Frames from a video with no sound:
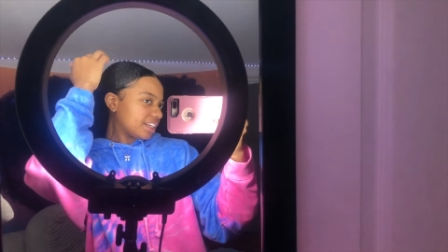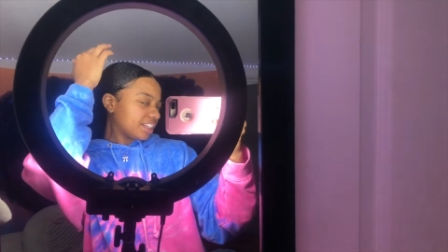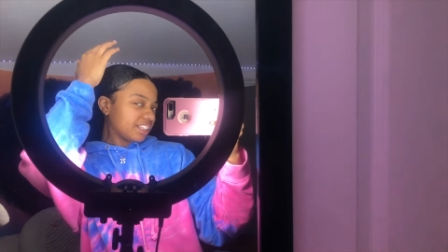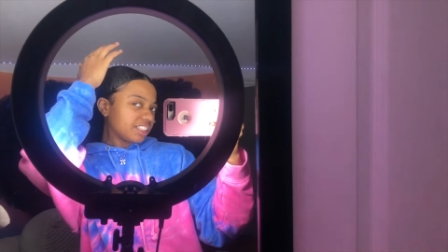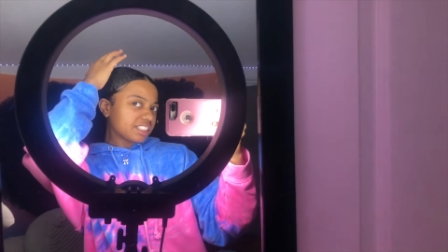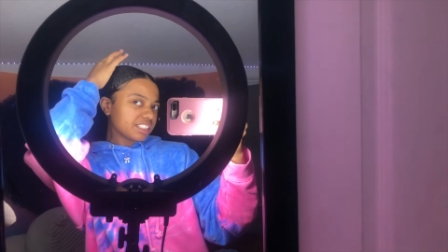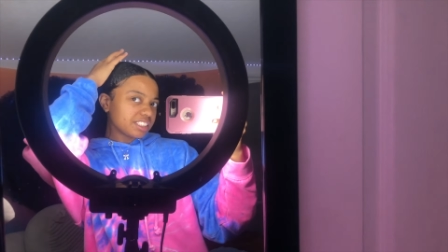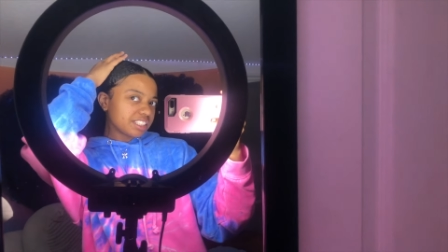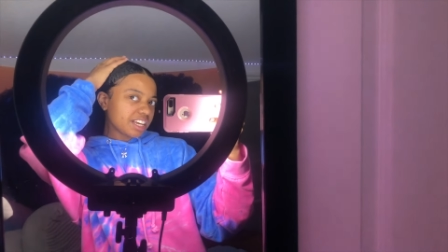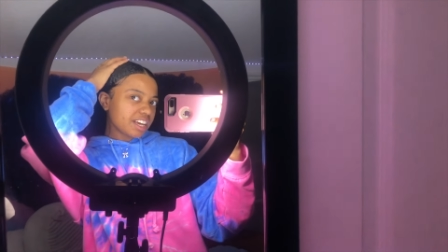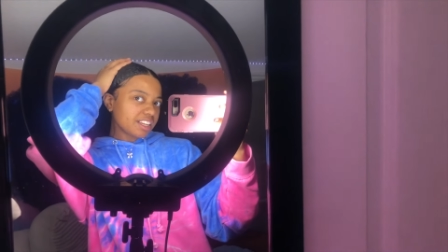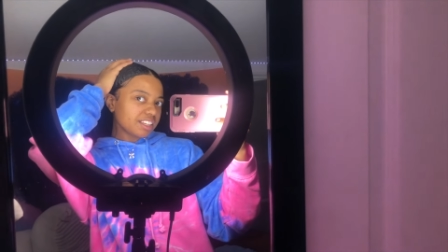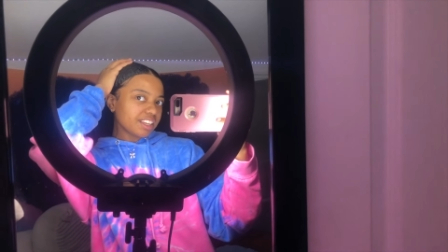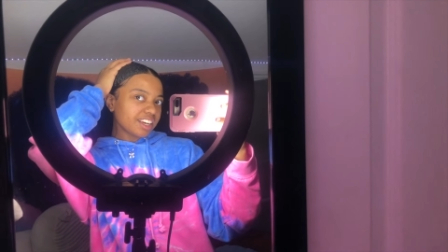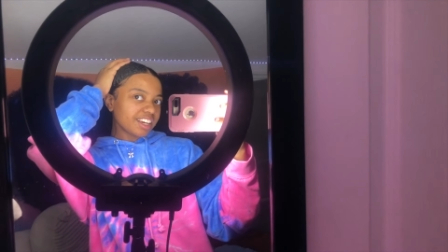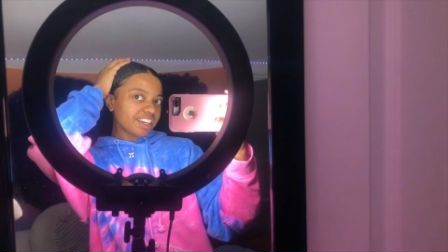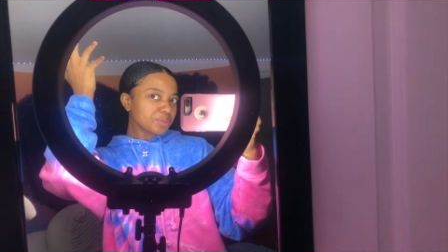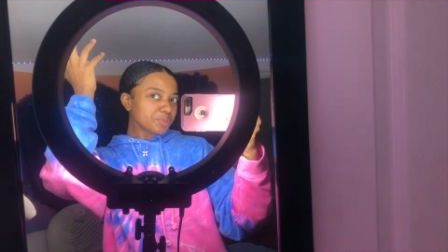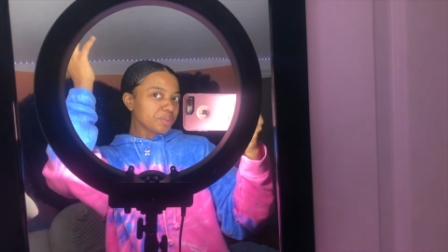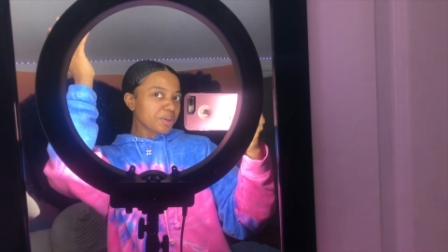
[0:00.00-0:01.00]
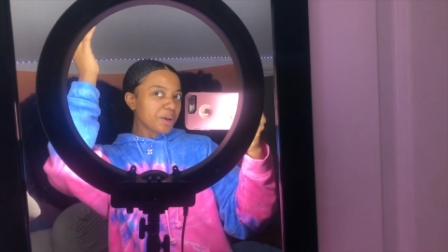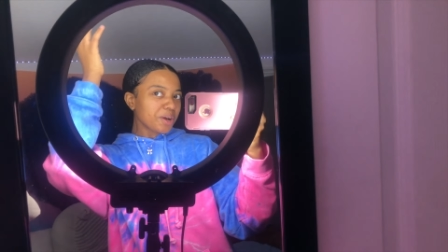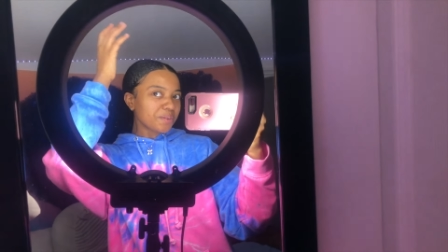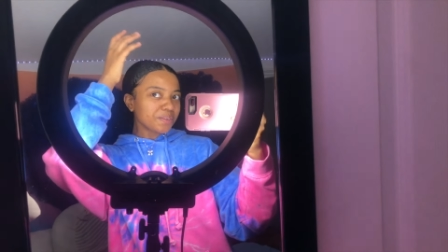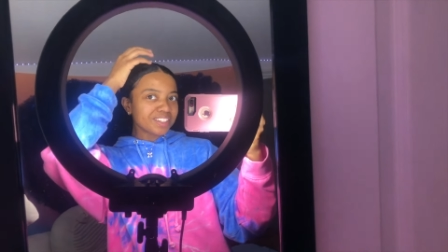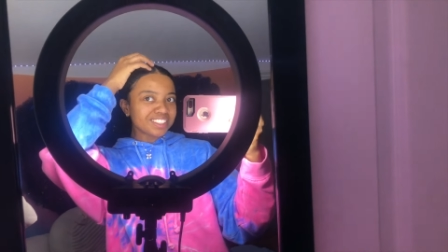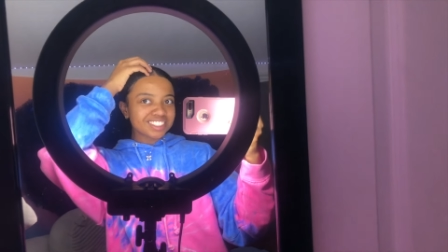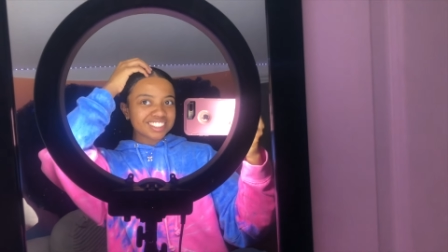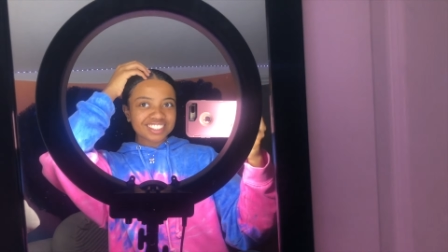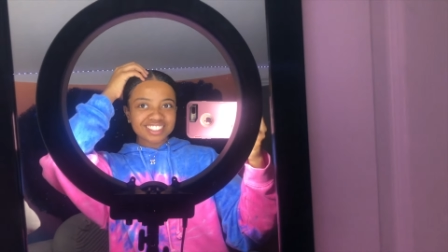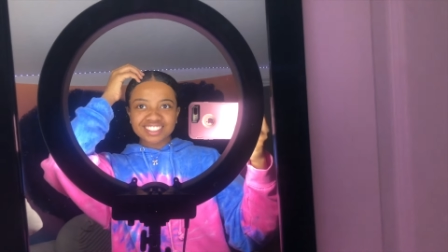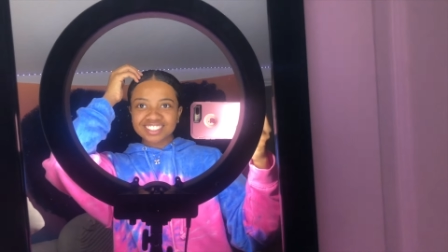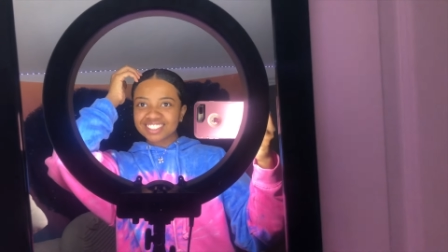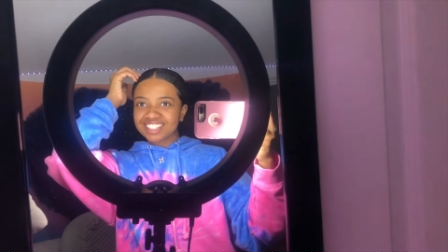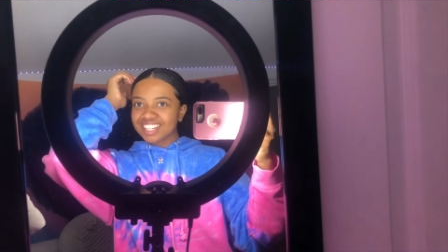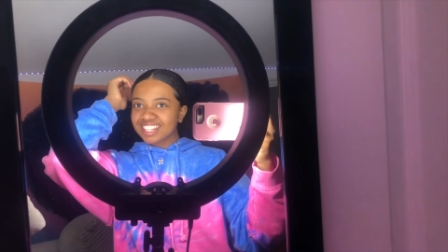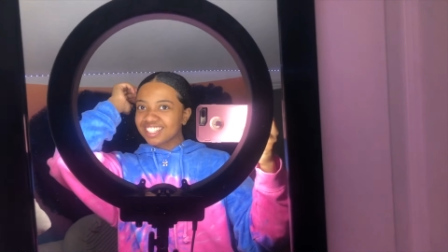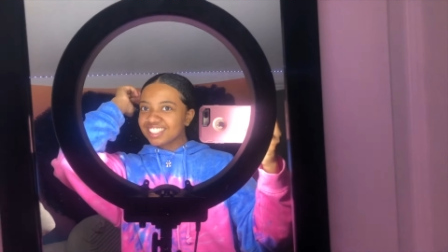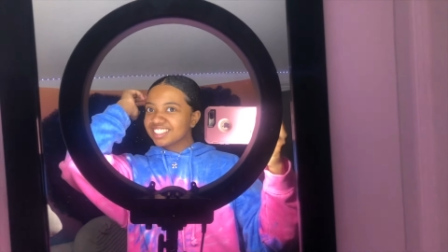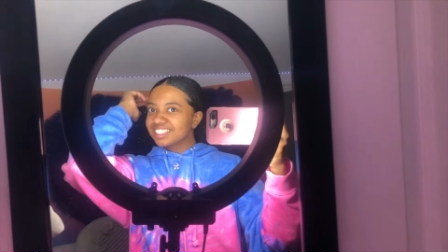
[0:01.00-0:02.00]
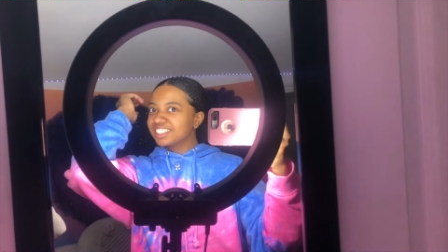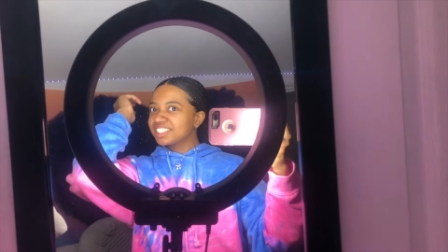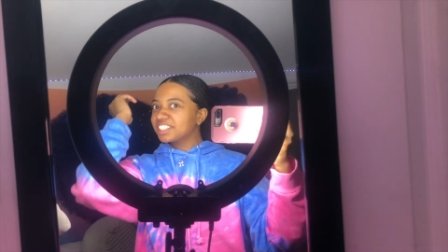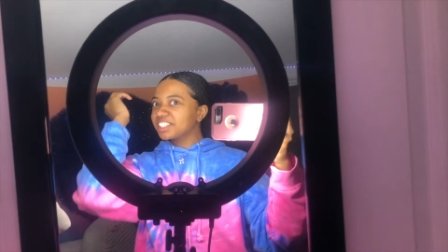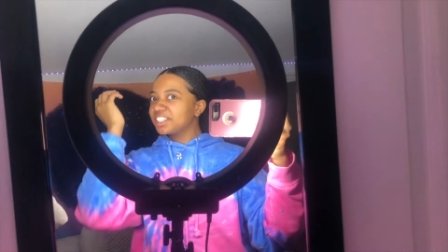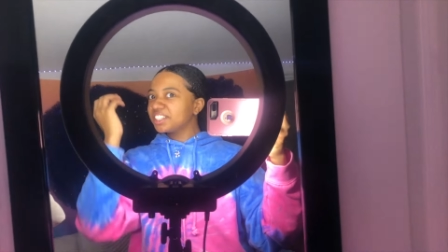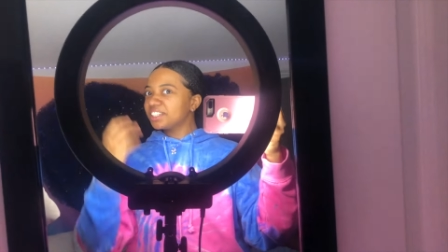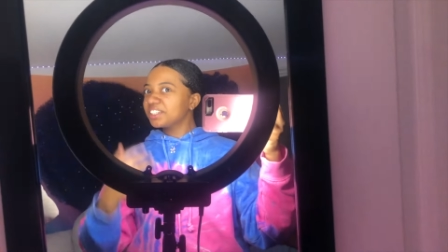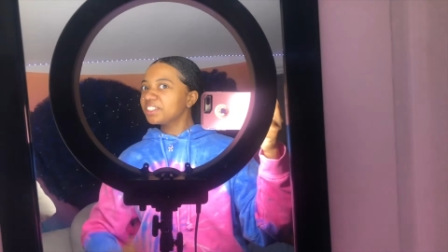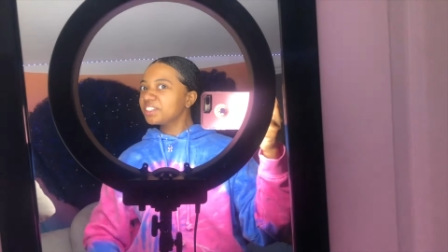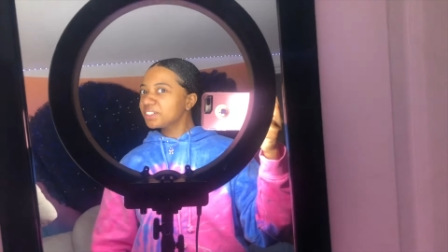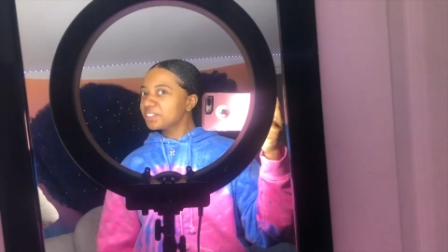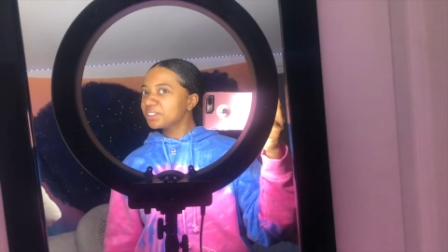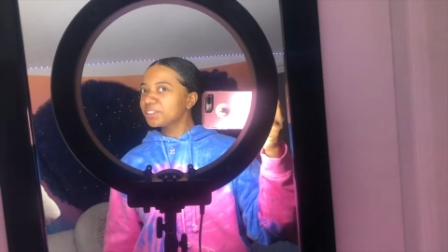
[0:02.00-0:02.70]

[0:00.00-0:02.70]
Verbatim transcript: and it's not like, no, it's it's cute.